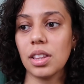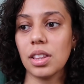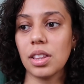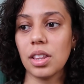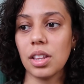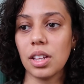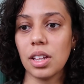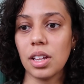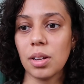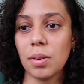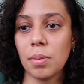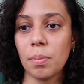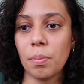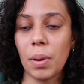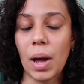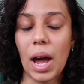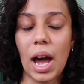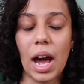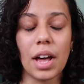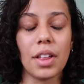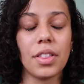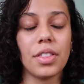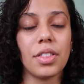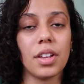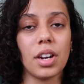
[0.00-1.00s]
the
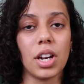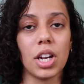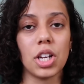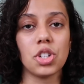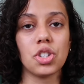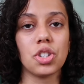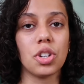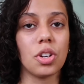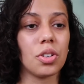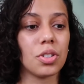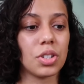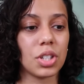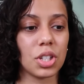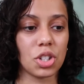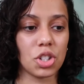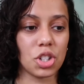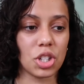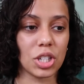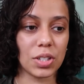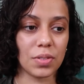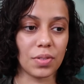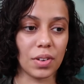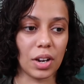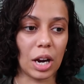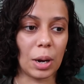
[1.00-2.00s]
path that I chose, and
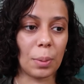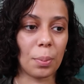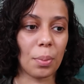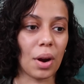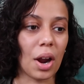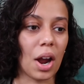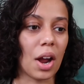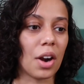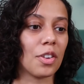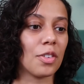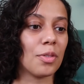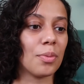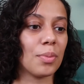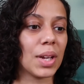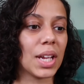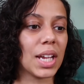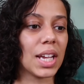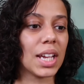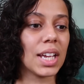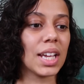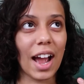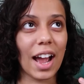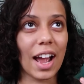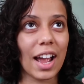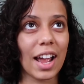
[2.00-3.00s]
she's very proud of
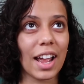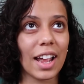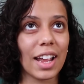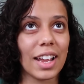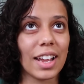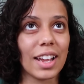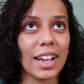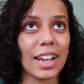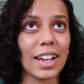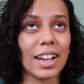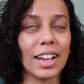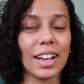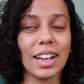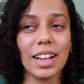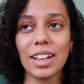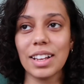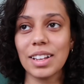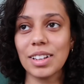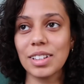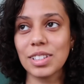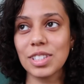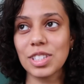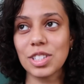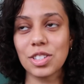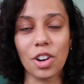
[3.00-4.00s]
me. I
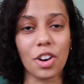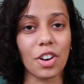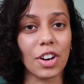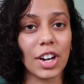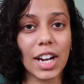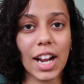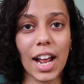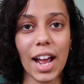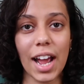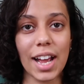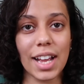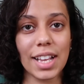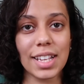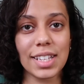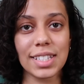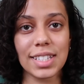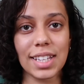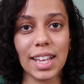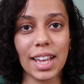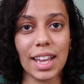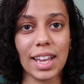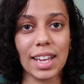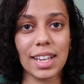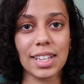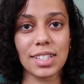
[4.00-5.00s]
started as
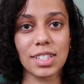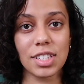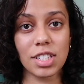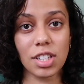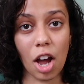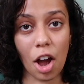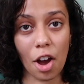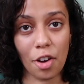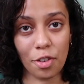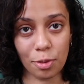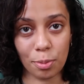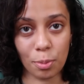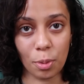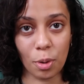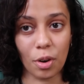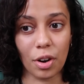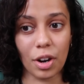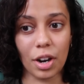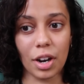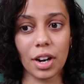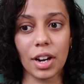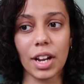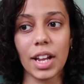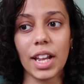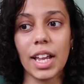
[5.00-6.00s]
a
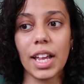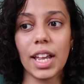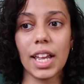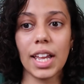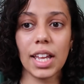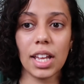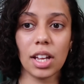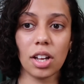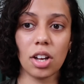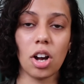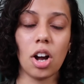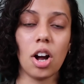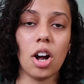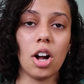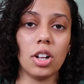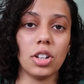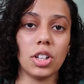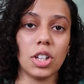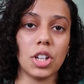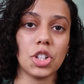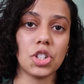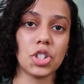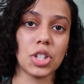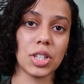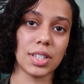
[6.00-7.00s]
sophomore in
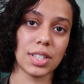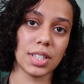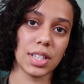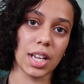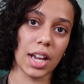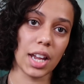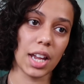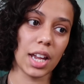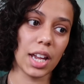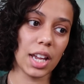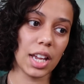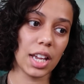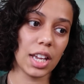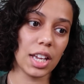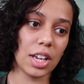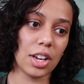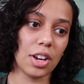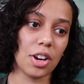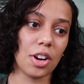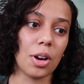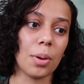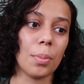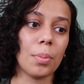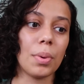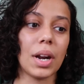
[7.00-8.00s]
college, a second
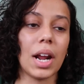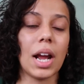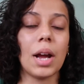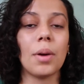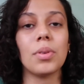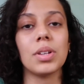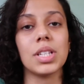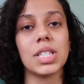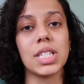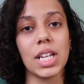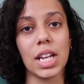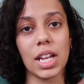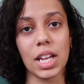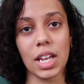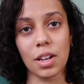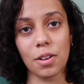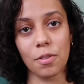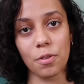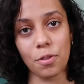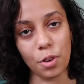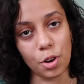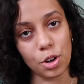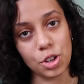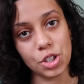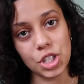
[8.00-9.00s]
year, but I was taking
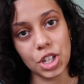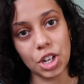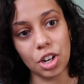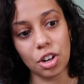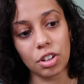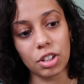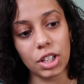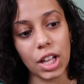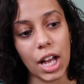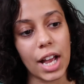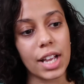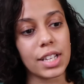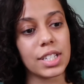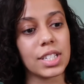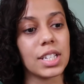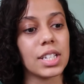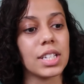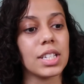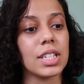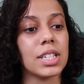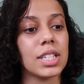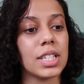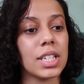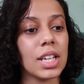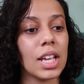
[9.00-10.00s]
first year
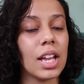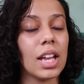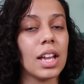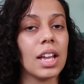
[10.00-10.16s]
classes